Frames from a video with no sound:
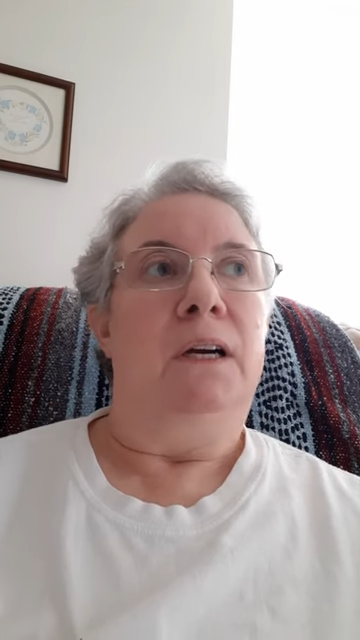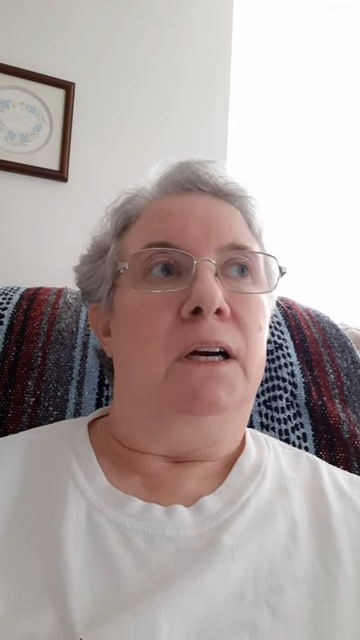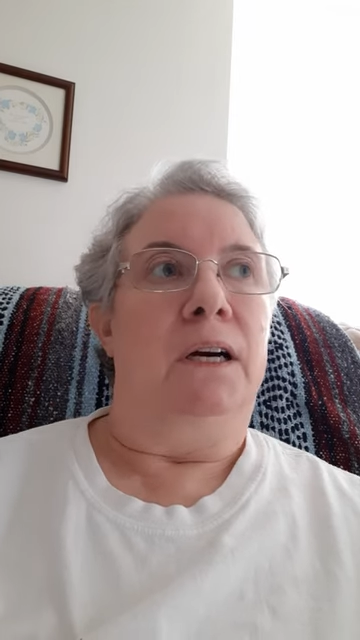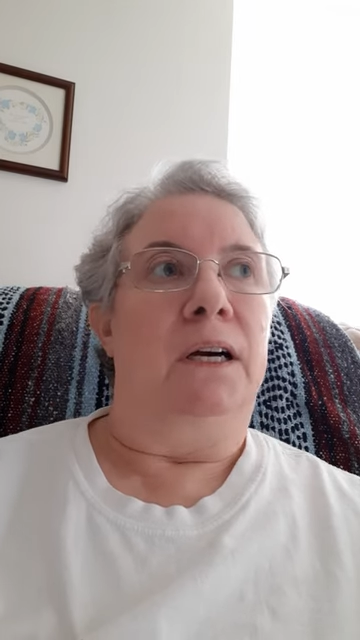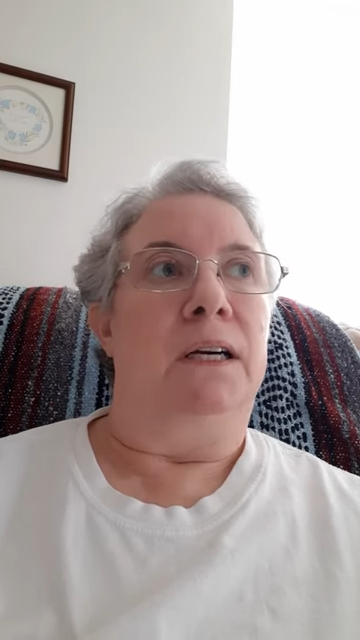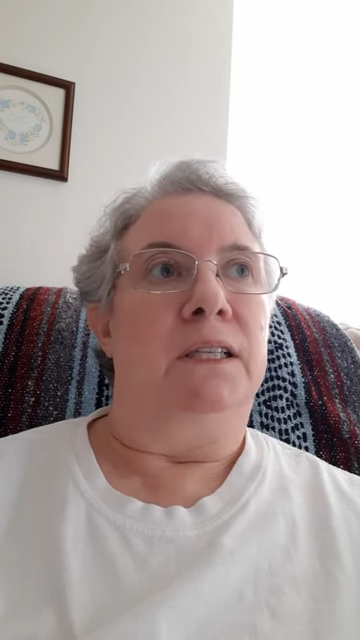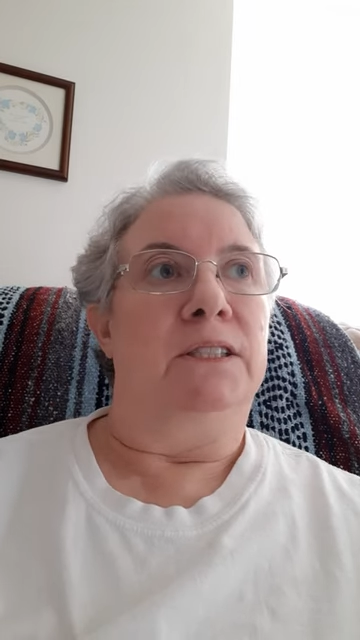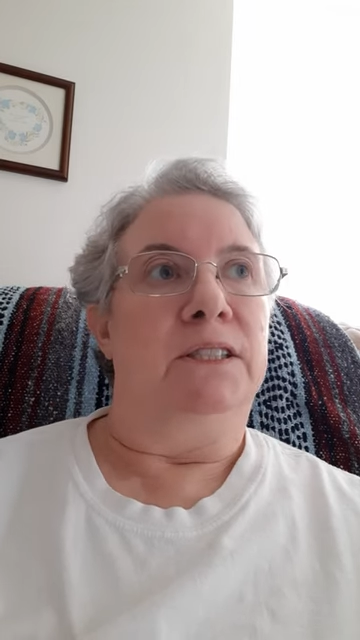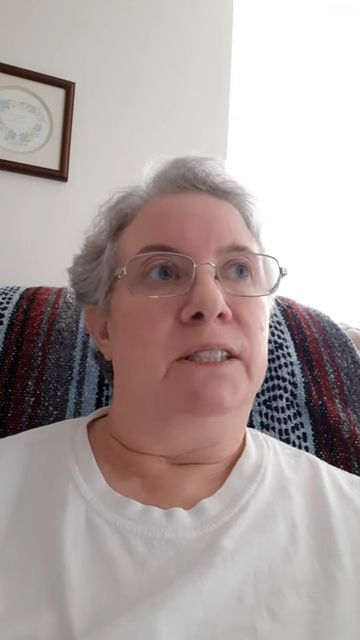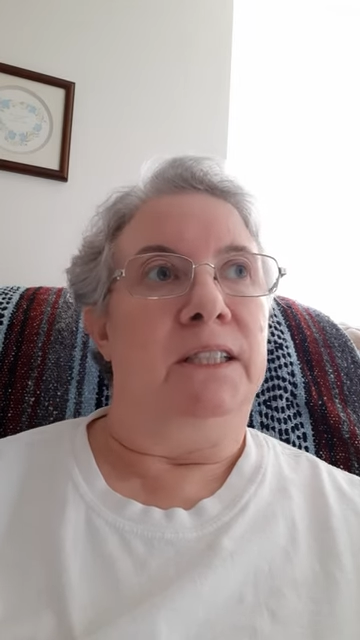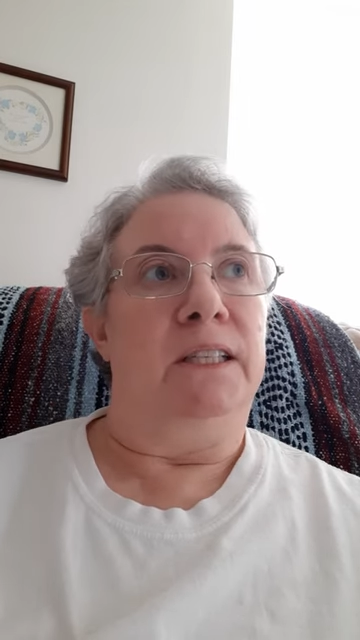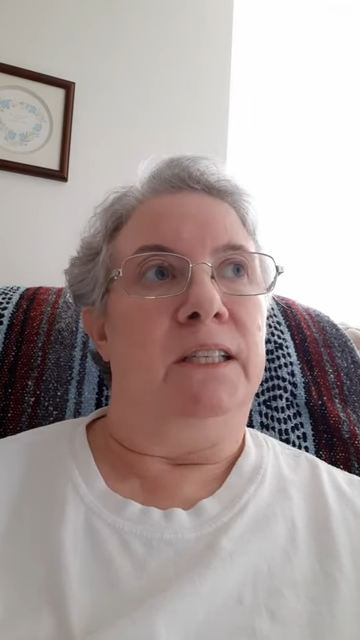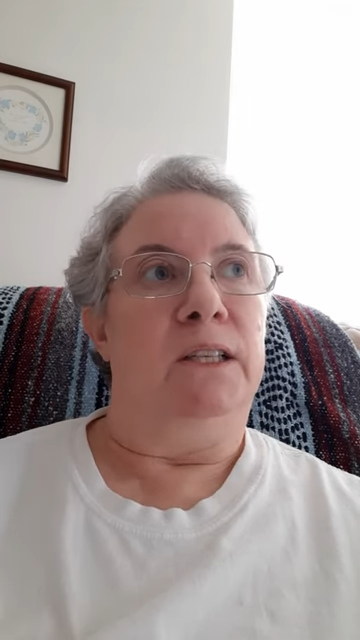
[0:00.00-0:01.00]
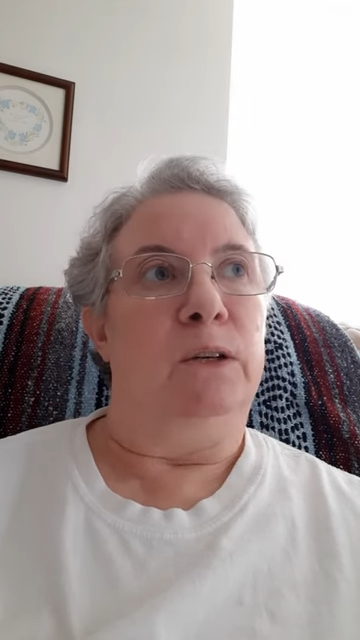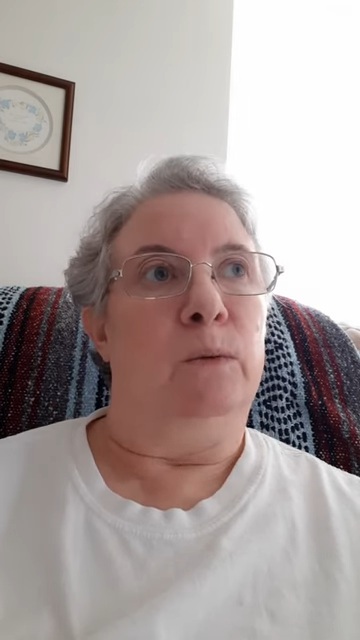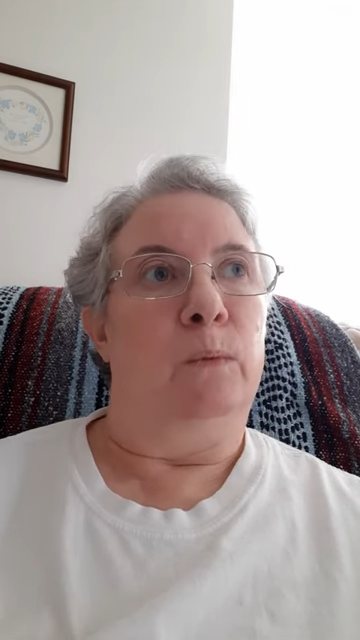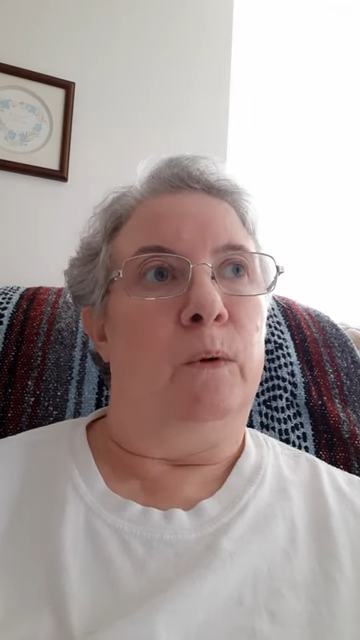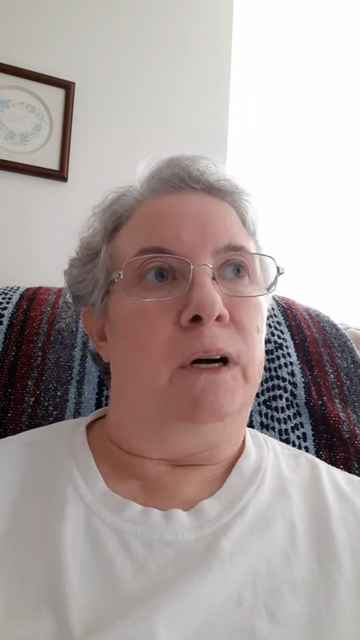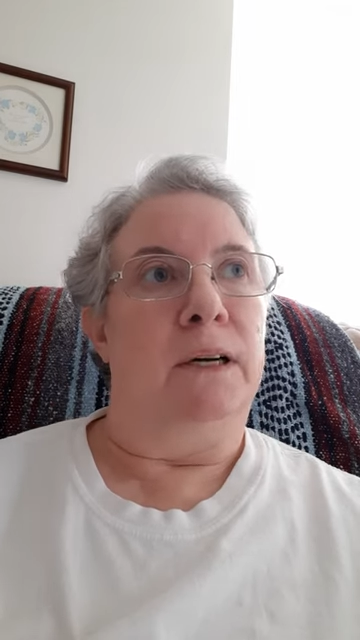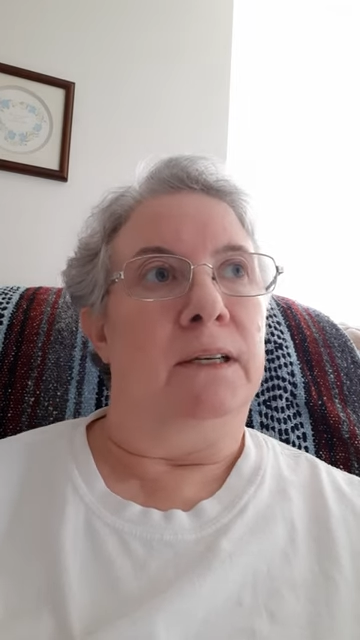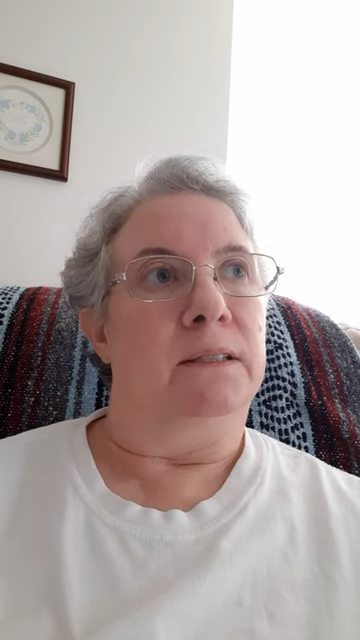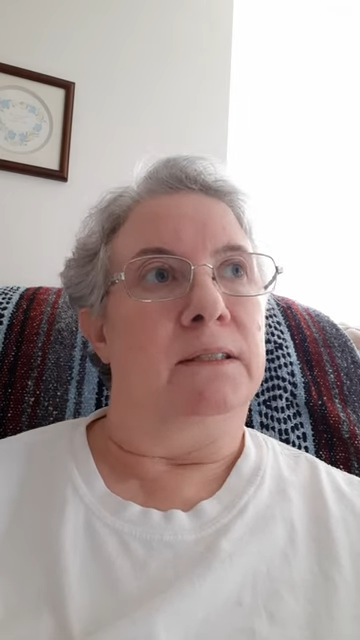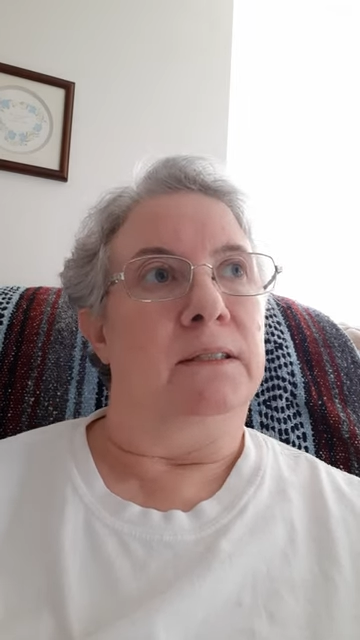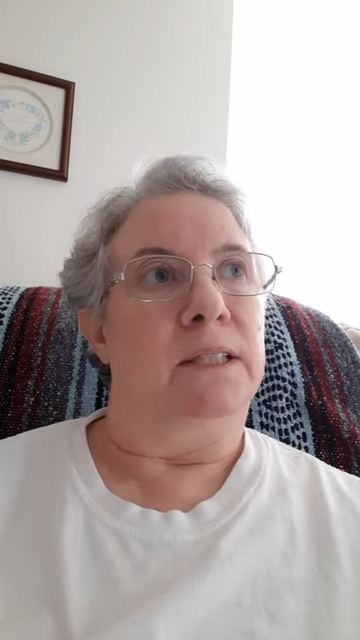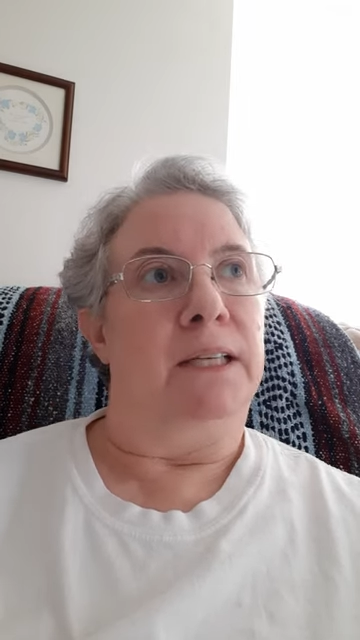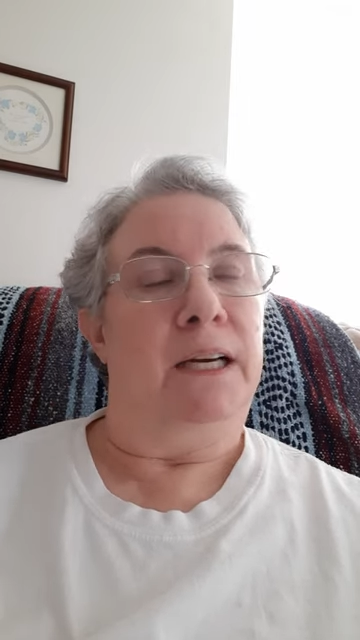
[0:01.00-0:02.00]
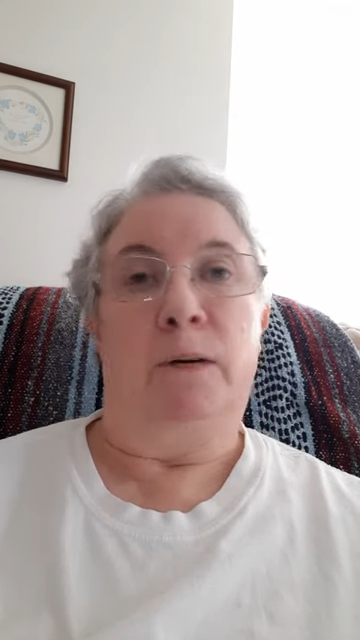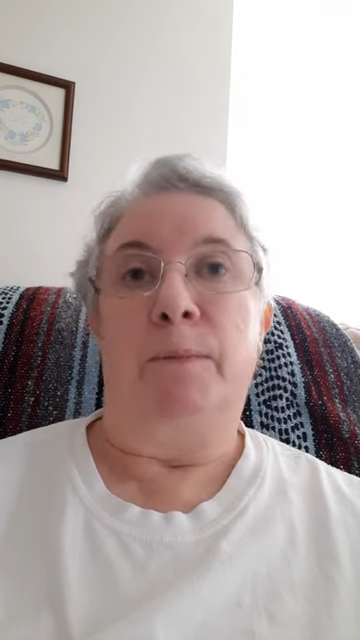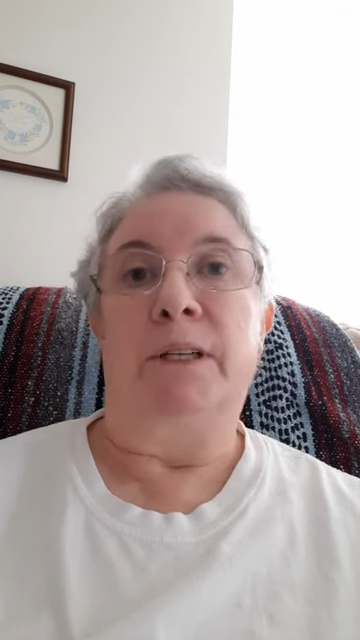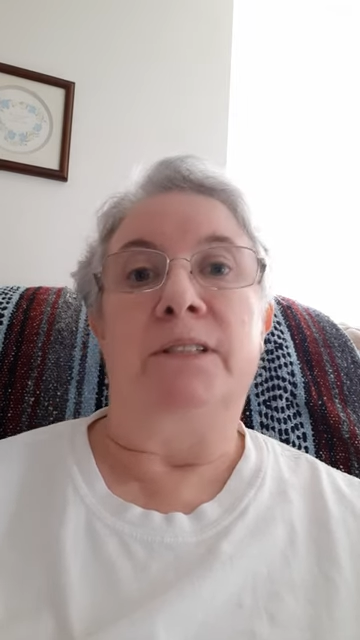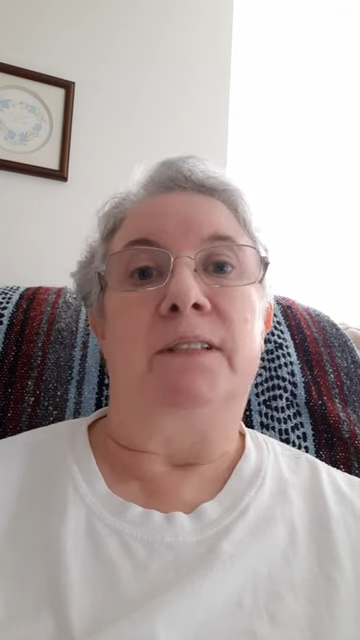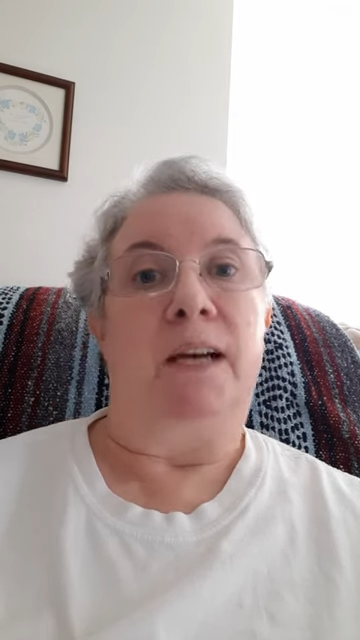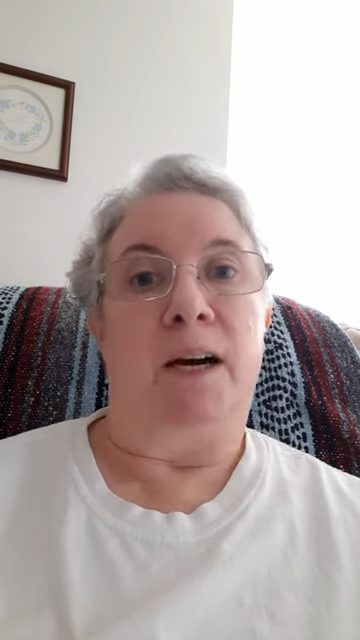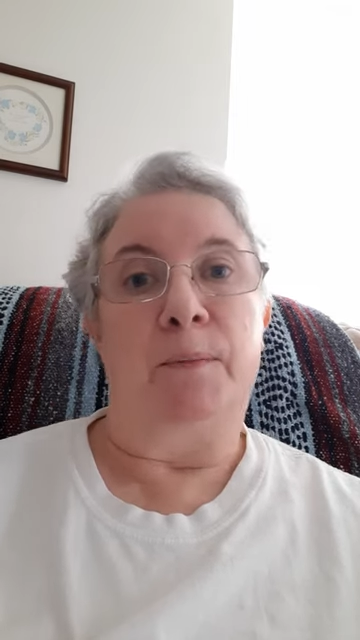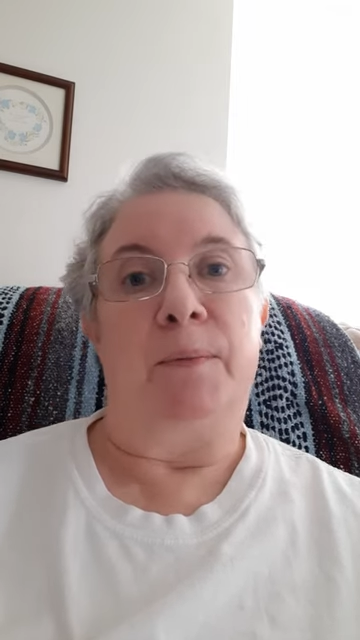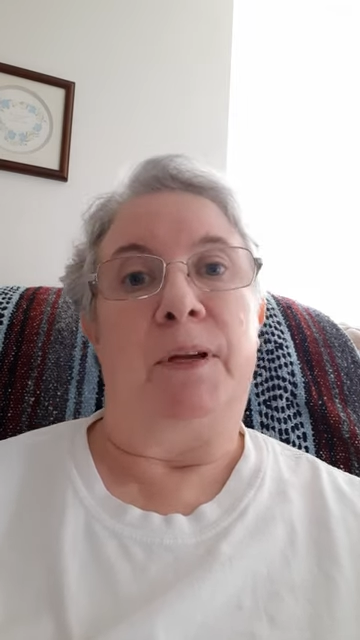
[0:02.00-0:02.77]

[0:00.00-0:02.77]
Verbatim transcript: uh, she was at a bus stop,